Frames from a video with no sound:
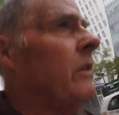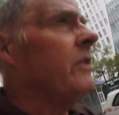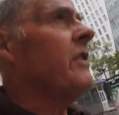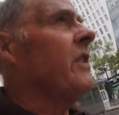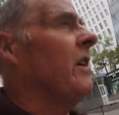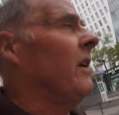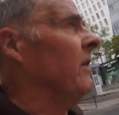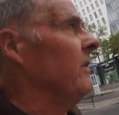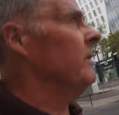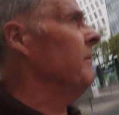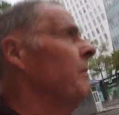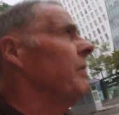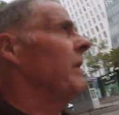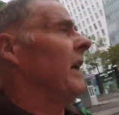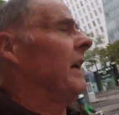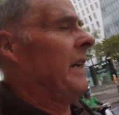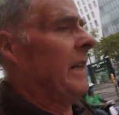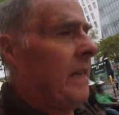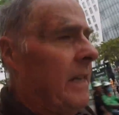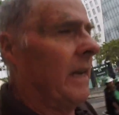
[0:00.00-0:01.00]
was
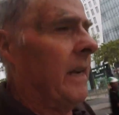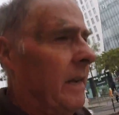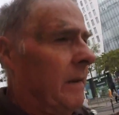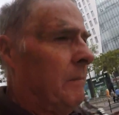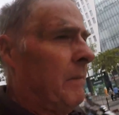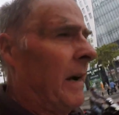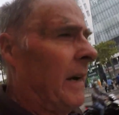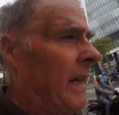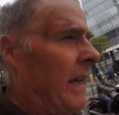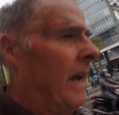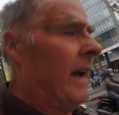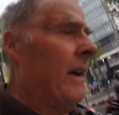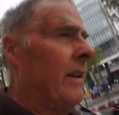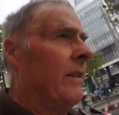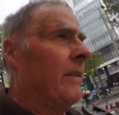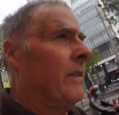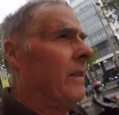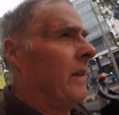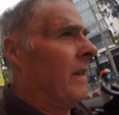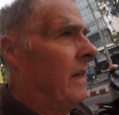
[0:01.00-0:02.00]
contemplating getting money out
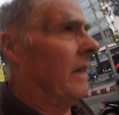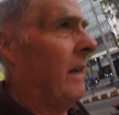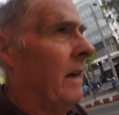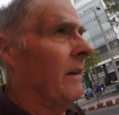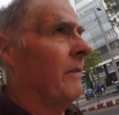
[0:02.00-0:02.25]
of the